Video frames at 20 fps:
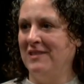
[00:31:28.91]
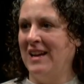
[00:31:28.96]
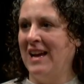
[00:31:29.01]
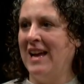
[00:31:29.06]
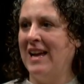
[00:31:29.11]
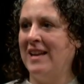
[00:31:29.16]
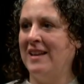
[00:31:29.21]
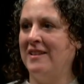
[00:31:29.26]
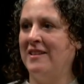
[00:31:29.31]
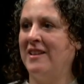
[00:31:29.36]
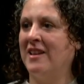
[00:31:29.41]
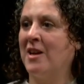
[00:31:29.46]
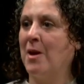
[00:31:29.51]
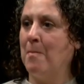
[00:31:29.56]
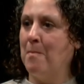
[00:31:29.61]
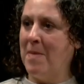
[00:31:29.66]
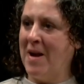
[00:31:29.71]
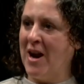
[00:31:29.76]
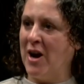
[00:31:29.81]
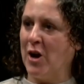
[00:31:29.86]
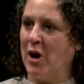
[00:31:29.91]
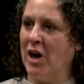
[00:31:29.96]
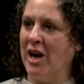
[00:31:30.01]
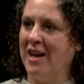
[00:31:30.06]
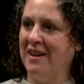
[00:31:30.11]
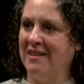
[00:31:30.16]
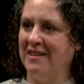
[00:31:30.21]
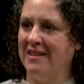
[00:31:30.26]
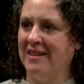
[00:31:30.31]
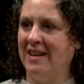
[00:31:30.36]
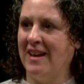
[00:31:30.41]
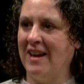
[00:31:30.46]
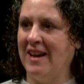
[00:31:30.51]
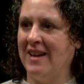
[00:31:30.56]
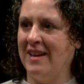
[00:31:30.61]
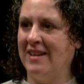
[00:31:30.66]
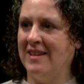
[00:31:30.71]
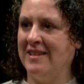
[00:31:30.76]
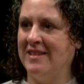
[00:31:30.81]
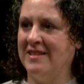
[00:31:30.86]
and the comparing,
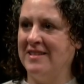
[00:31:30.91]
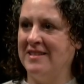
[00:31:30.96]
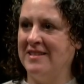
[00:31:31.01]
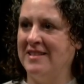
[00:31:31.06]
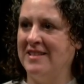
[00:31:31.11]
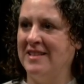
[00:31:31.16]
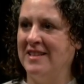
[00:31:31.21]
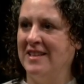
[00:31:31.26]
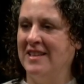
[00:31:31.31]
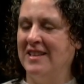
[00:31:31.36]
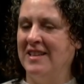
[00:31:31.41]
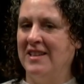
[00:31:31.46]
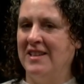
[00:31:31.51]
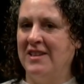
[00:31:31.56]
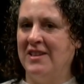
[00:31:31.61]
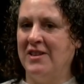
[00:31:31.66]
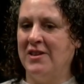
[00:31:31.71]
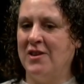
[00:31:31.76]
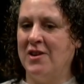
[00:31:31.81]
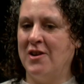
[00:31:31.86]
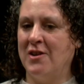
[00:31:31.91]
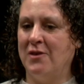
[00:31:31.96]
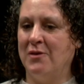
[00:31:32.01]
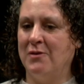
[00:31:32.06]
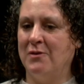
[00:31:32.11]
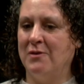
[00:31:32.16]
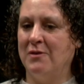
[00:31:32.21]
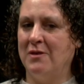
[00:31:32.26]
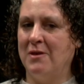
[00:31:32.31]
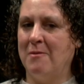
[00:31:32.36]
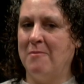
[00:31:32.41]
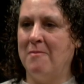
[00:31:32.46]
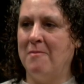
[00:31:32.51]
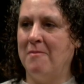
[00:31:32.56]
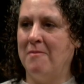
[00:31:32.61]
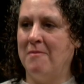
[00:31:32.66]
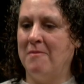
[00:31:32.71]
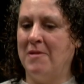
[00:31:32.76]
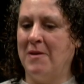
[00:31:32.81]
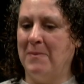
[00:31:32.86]
and you know,
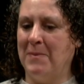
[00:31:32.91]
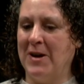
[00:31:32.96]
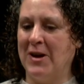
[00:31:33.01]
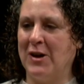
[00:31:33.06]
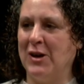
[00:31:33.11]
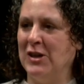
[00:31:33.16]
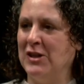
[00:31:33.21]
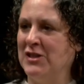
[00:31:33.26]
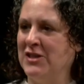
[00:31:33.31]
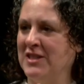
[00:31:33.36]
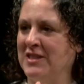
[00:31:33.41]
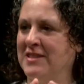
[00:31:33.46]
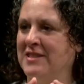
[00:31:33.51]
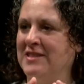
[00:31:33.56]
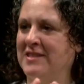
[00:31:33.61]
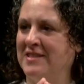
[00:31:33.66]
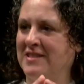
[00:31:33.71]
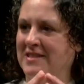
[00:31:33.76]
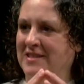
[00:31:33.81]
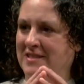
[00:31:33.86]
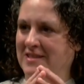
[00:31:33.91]
a marriage is